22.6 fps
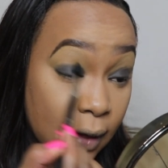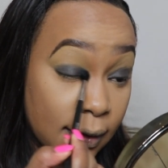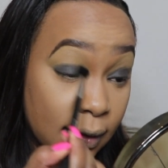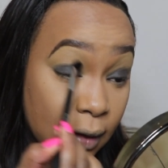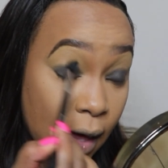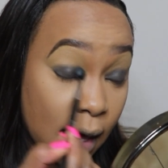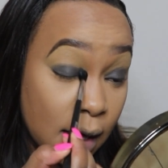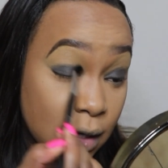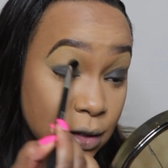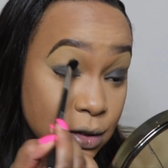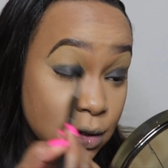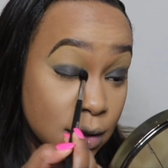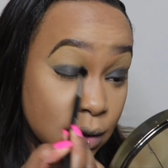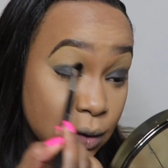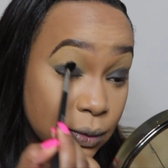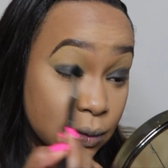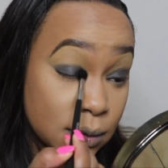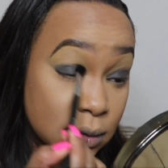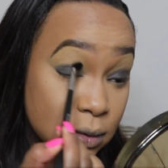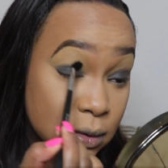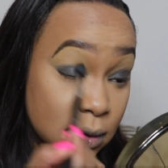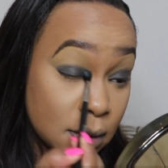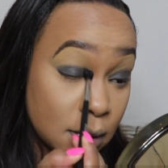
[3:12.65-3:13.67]
other
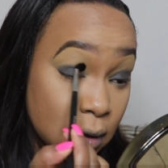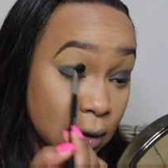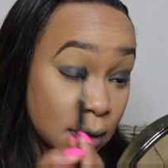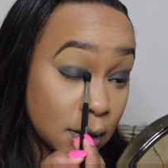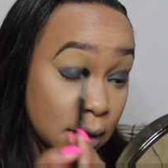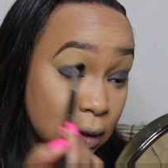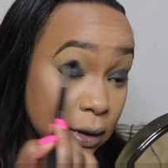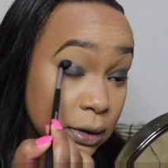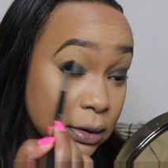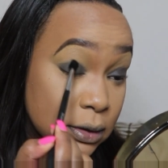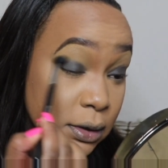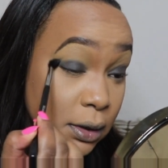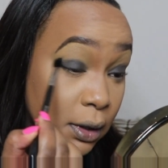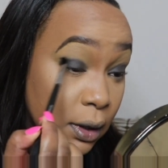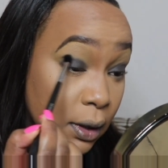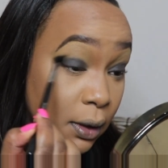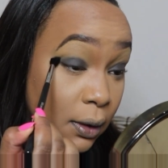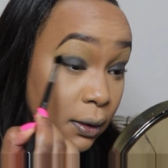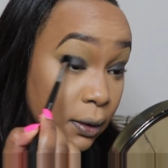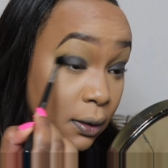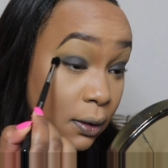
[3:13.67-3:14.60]
eyeshadows easier.